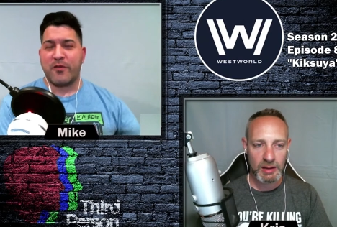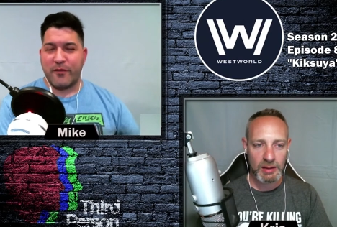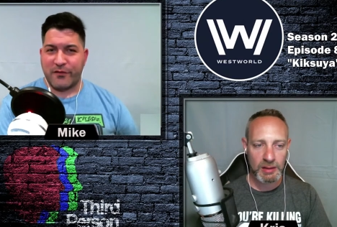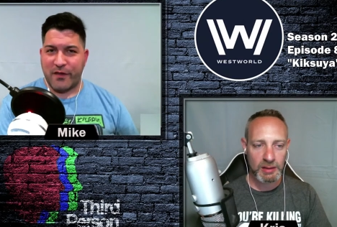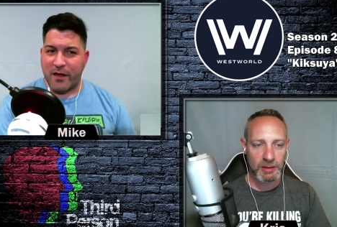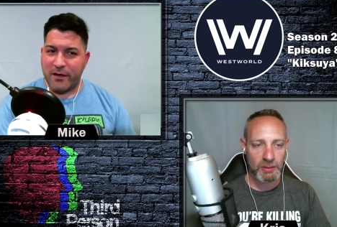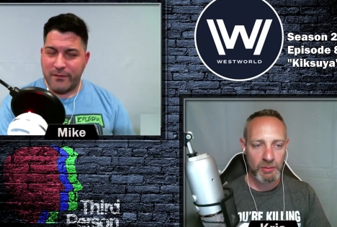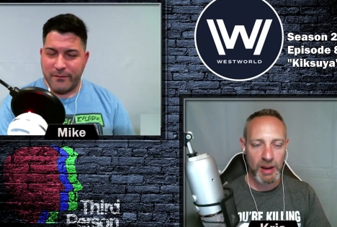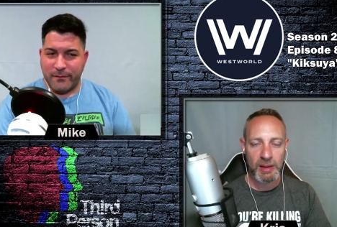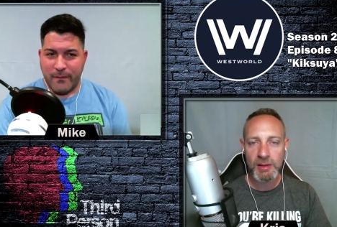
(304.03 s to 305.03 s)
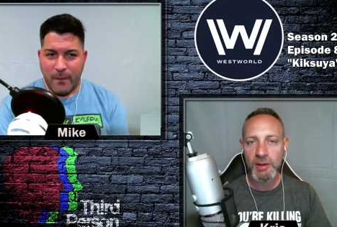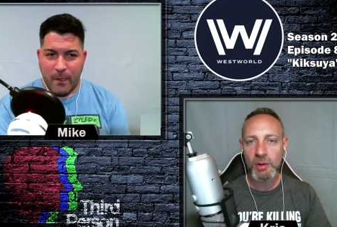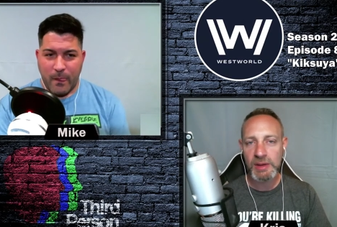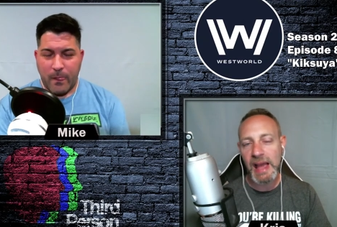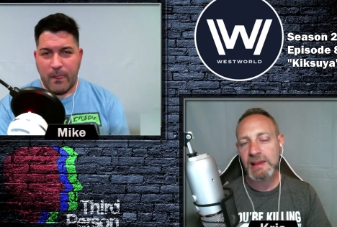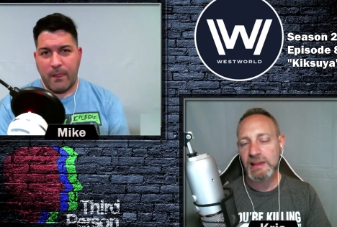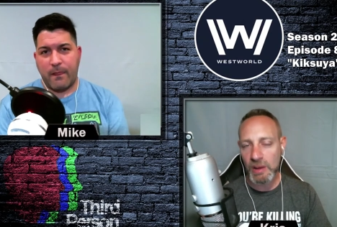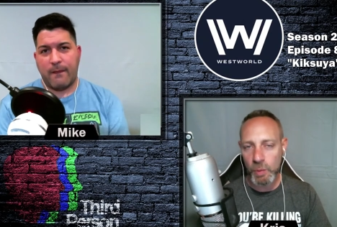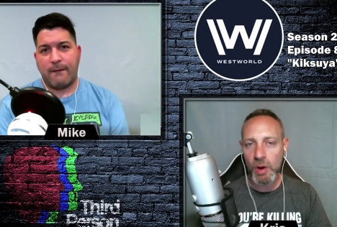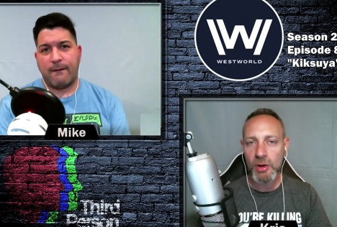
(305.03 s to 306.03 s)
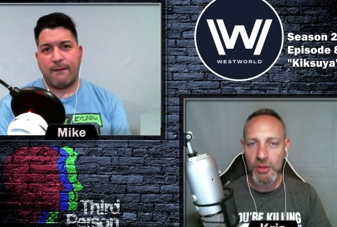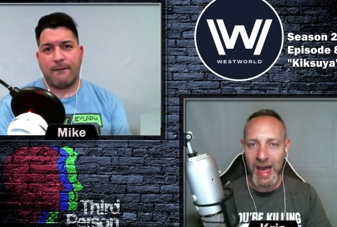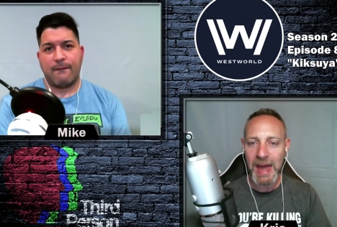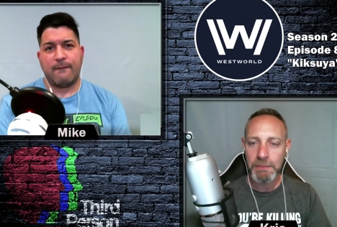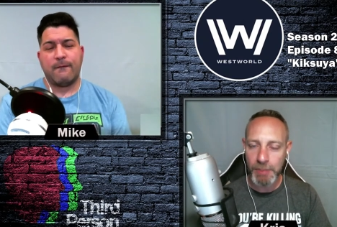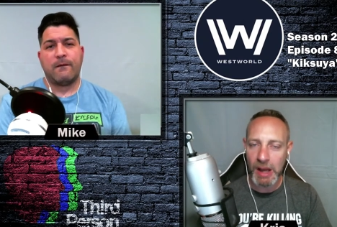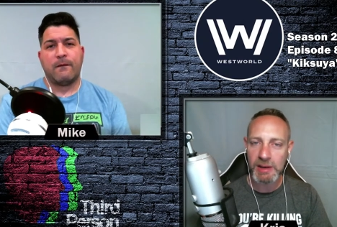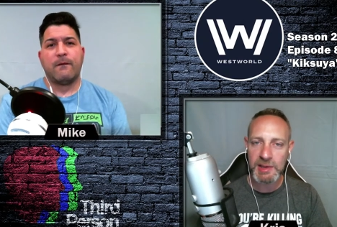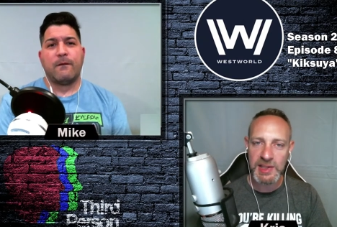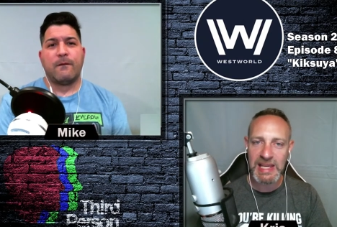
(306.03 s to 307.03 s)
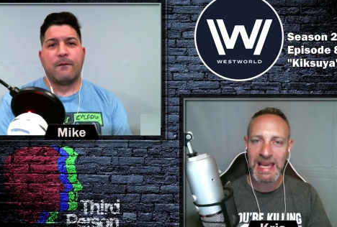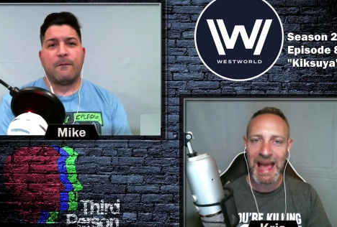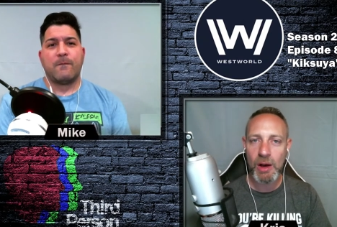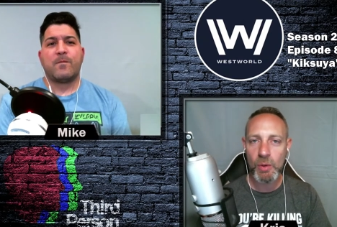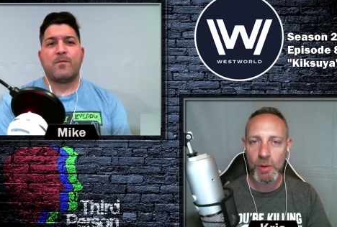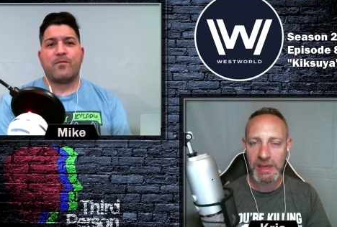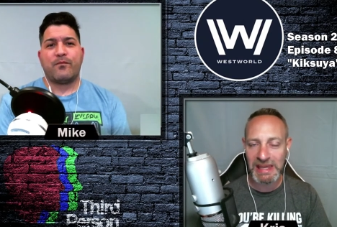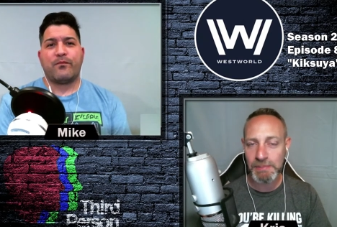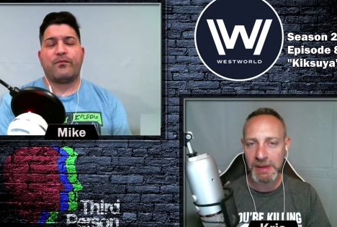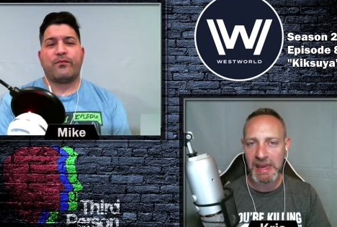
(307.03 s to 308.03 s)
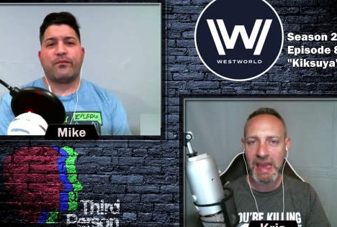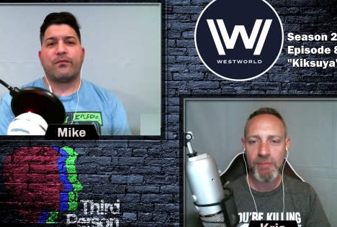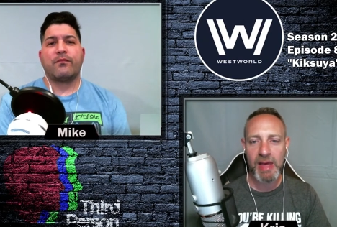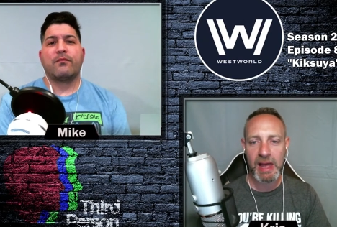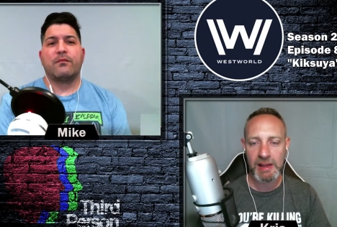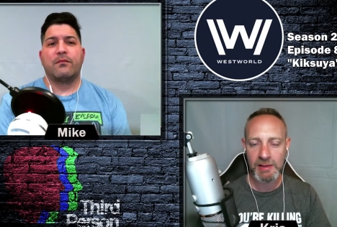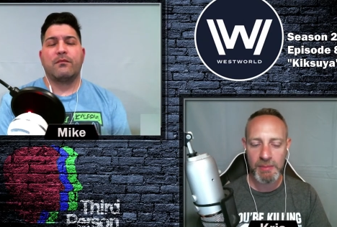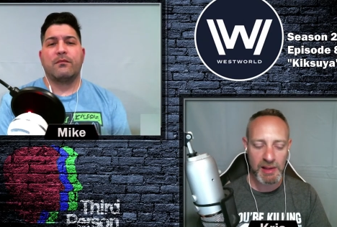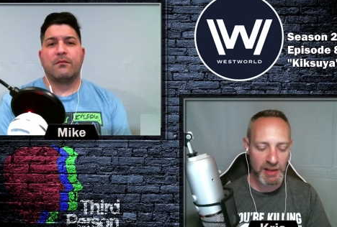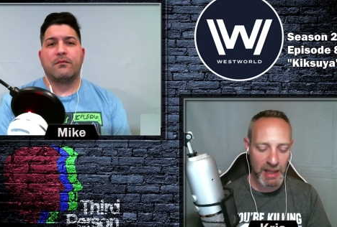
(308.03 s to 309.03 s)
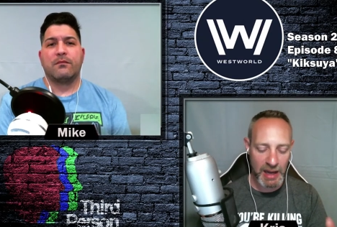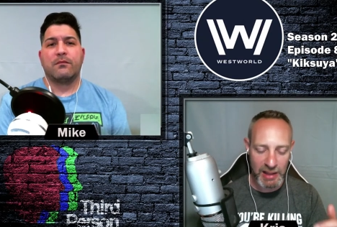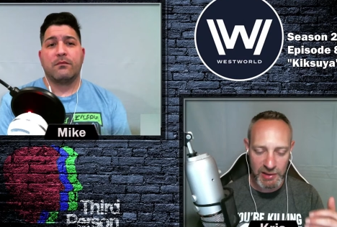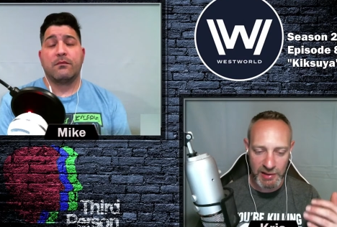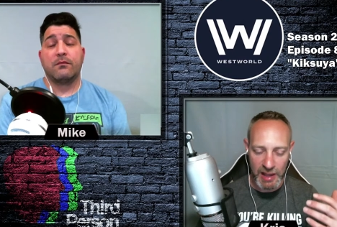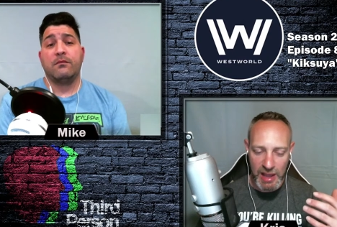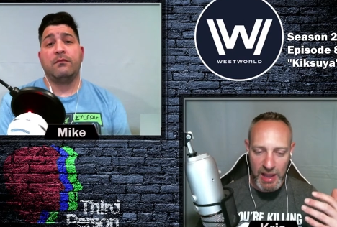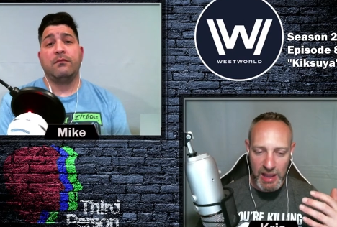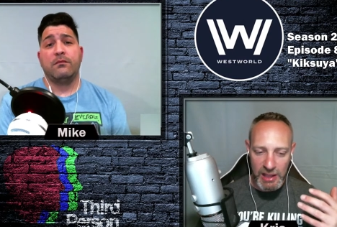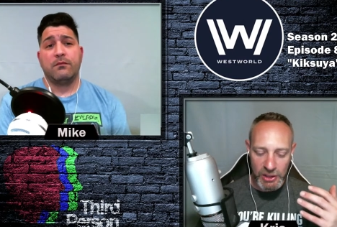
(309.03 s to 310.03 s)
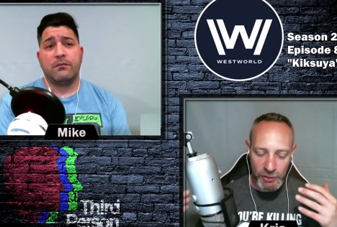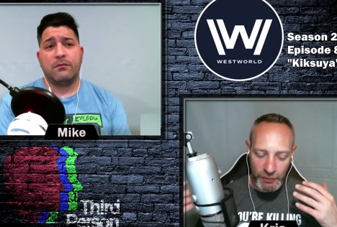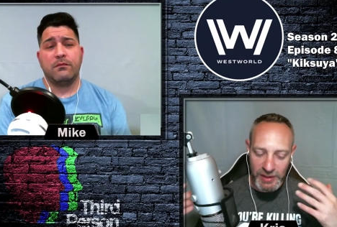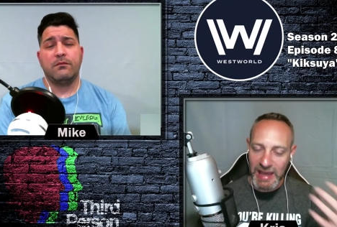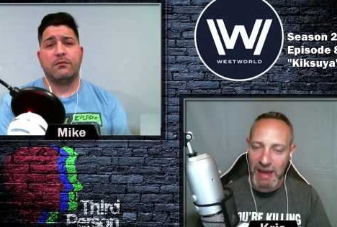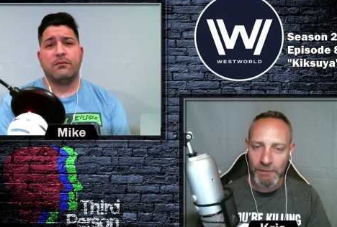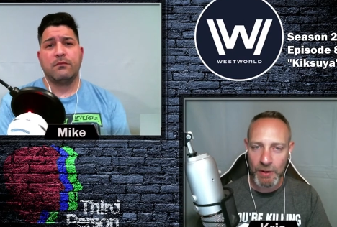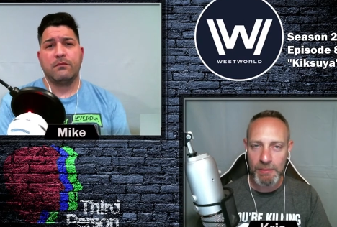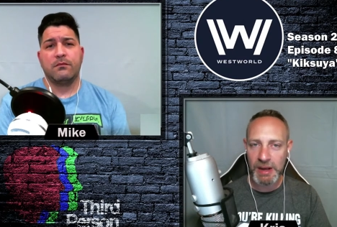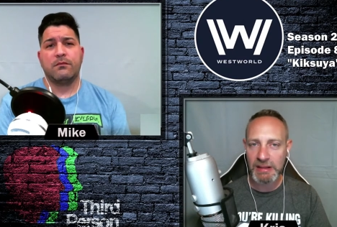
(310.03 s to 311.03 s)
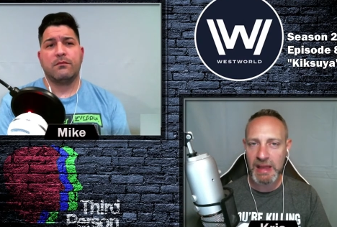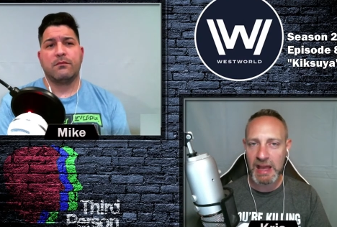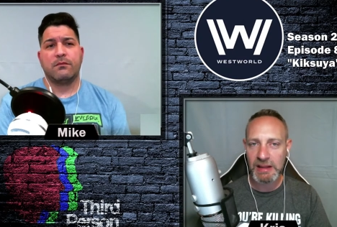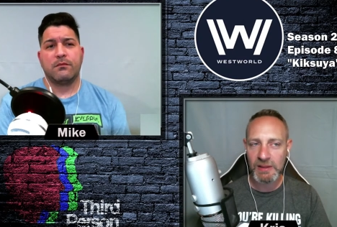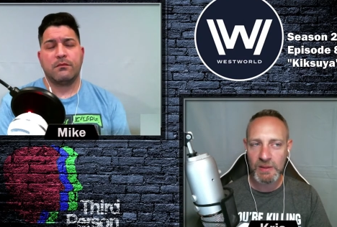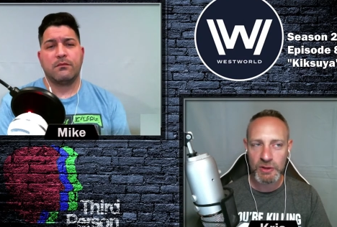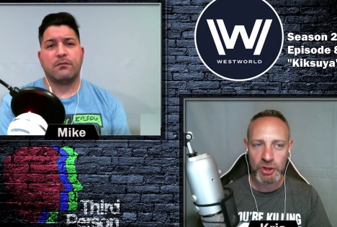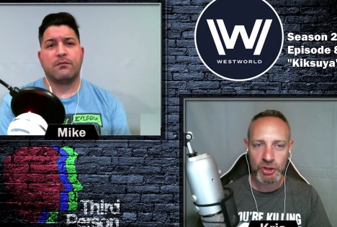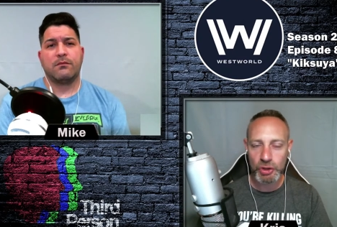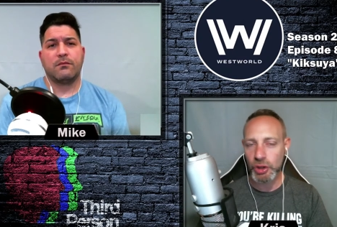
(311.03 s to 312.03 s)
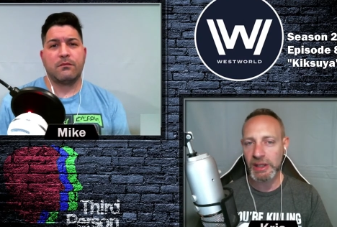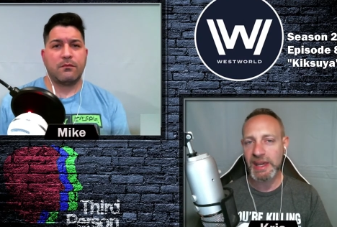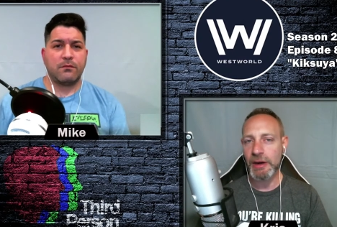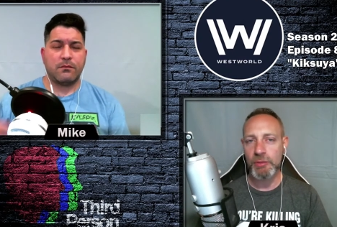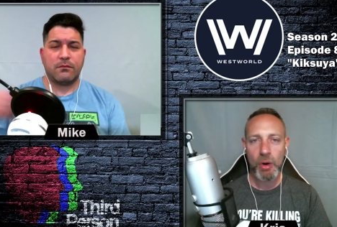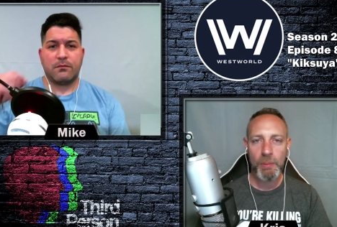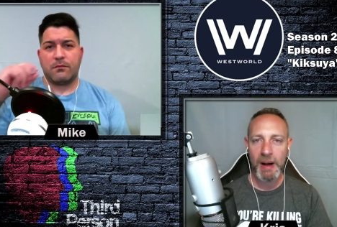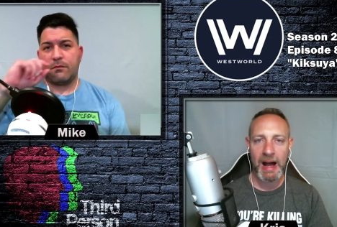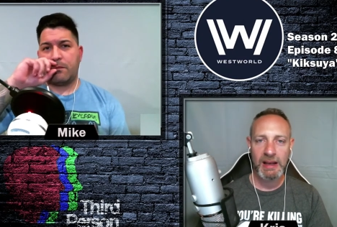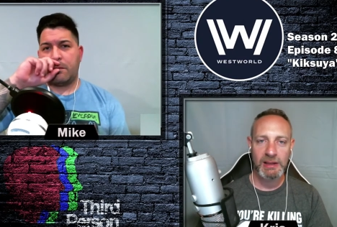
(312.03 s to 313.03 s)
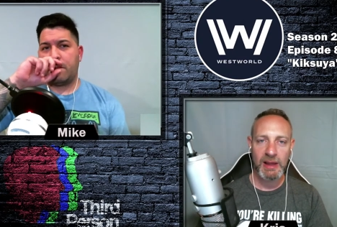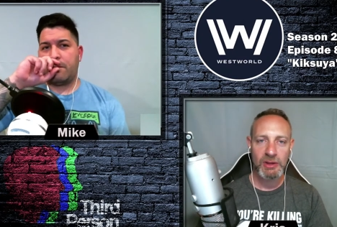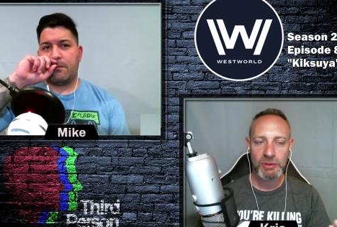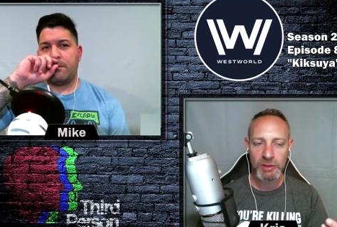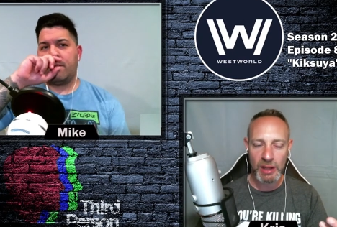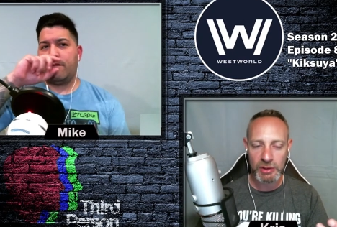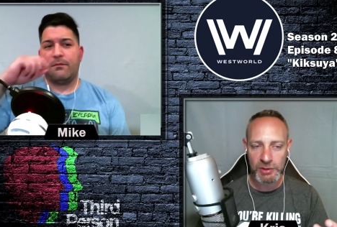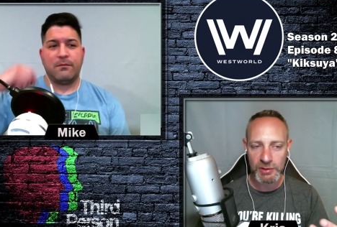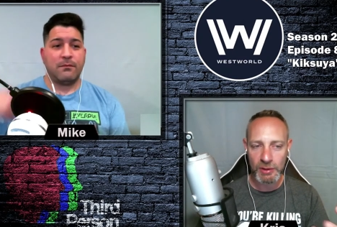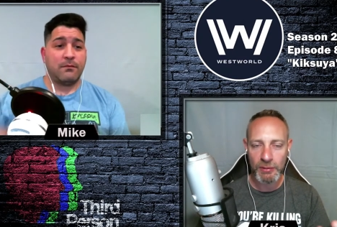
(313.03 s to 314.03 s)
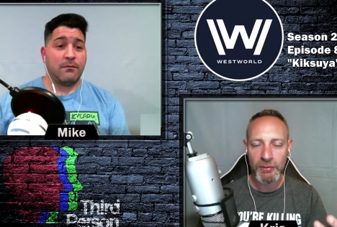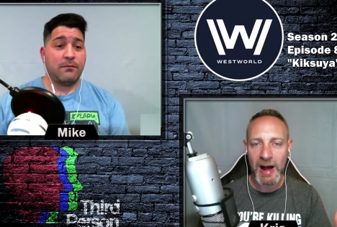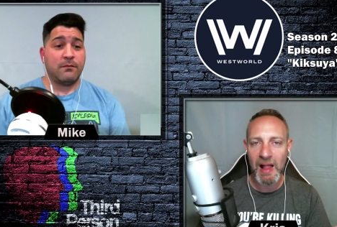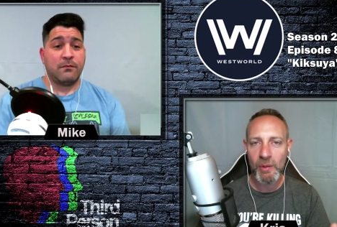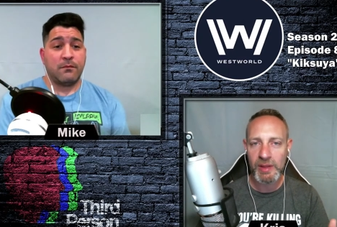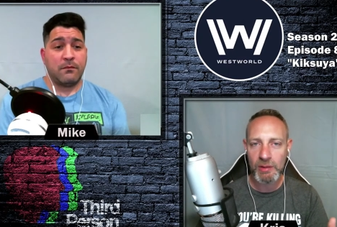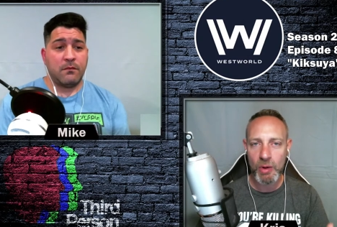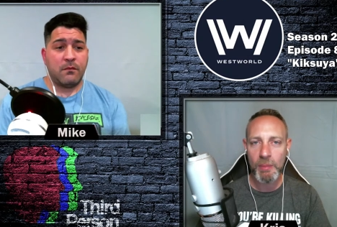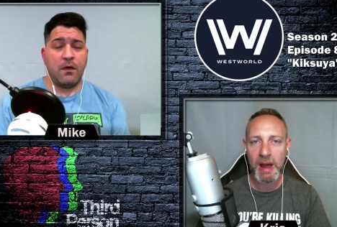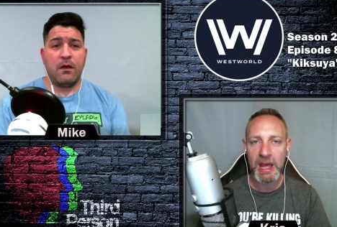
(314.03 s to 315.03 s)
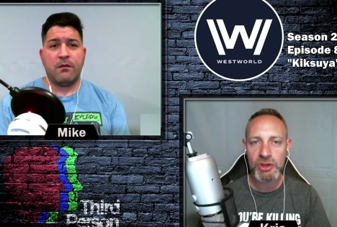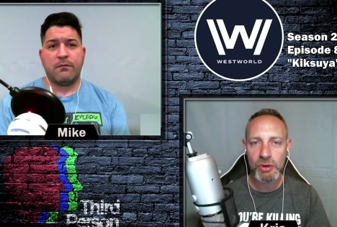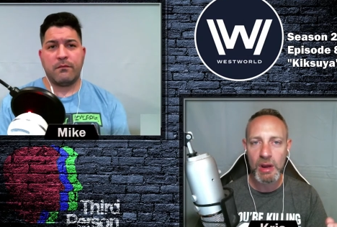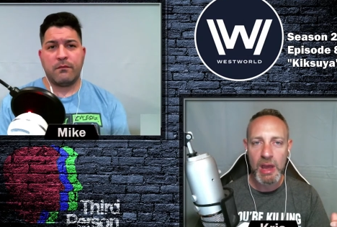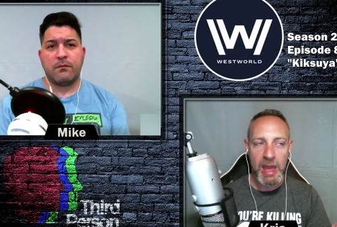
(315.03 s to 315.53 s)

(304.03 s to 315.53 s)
Speaker 1: the other side.
Speaker 2: Right. So yes, they were that, but seeing how he became that is amazing. And I just, mm -hmm. you forget for a minute that you're looking at a robot that you're that you're you're following the robot and you're